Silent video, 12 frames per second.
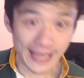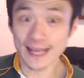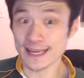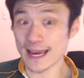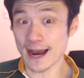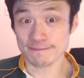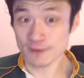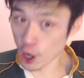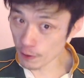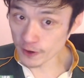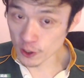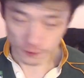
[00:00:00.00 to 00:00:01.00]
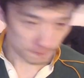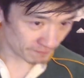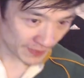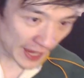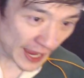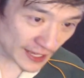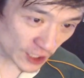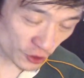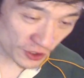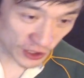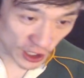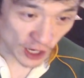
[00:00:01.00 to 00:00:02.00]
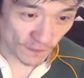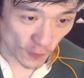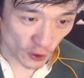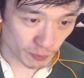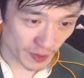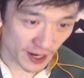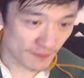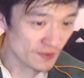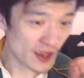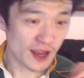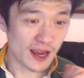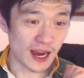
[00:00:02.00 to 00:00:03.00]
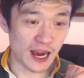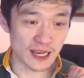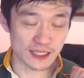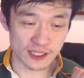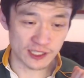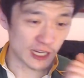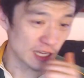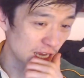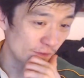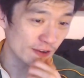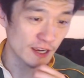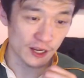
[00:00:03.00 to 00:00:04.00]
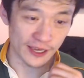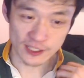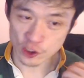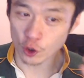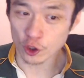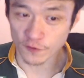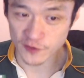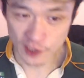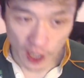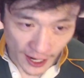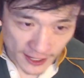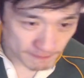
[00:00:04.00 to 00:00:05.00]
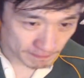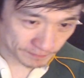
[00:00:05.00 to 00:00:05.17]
Yeah, comical. On the 34th minute, the South Africa gets caught offside.